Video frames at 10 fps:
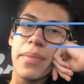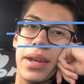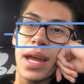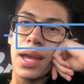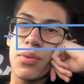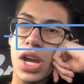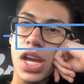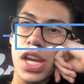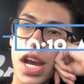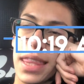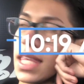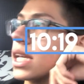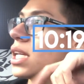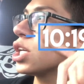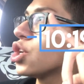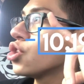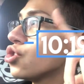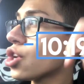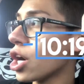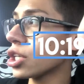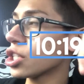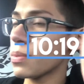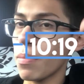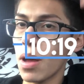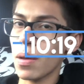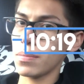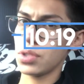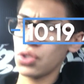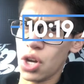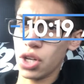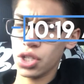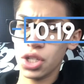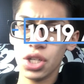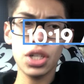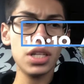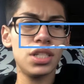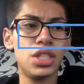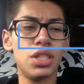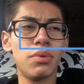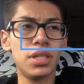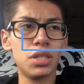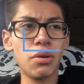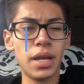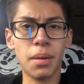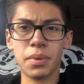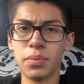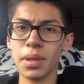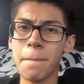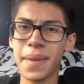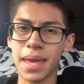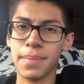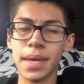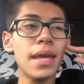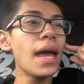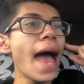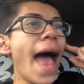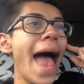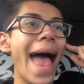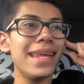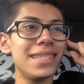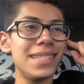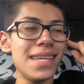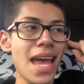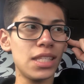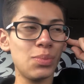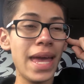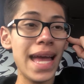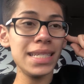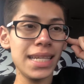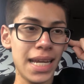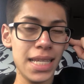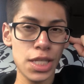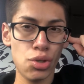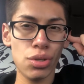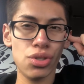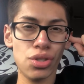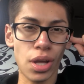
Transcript: and we are here at the doctor's, my mom's doctor, and she went to go in. I'm in with the baby, and yes, we had Denny's, as you can see.